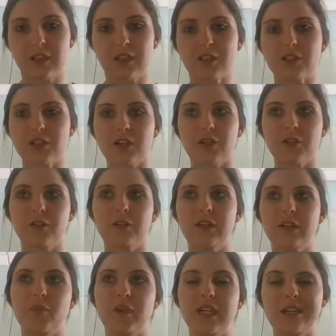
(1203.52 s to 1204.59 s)
So
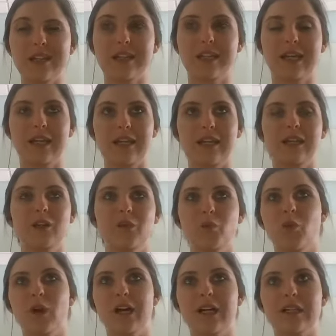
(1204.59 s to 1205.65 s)
PLA,
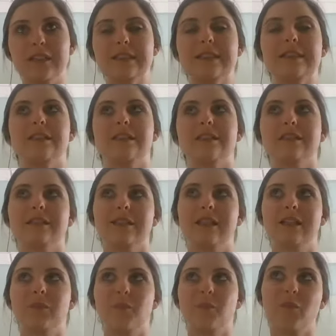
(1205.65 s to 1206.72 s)
while
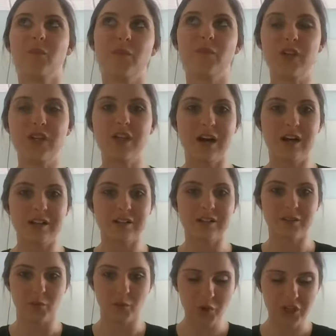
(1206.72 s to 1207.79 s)
not
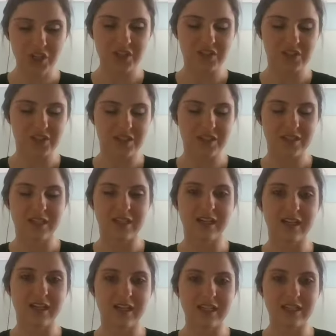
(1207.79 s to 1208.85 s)
the worst,
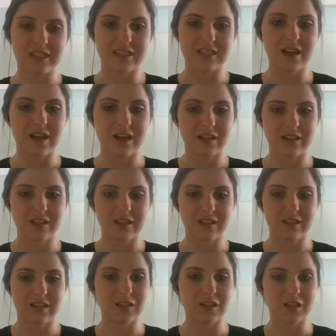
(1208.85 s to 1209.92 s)
is not
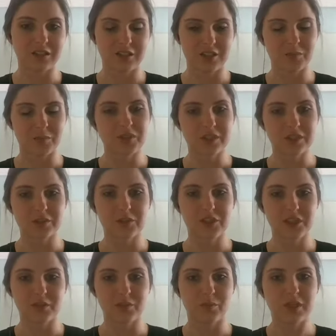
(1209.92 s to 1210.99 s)
a long-term
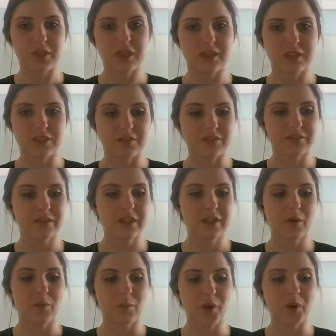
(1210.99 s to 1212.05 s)
solution because of
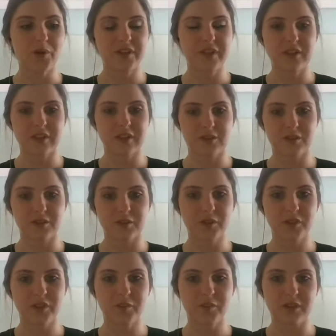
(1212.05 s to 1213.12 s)
both the industrial
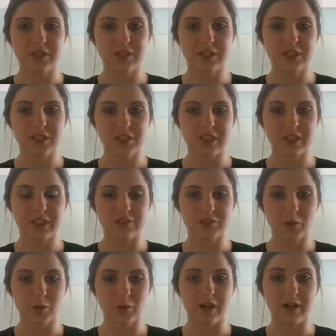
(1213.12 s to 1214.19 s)
polymerization that is
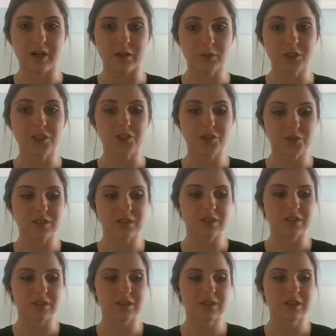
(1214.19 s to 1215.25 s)
required, which
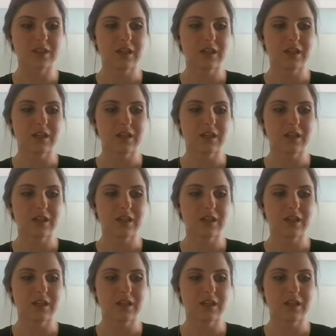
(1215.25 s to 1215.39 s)
uses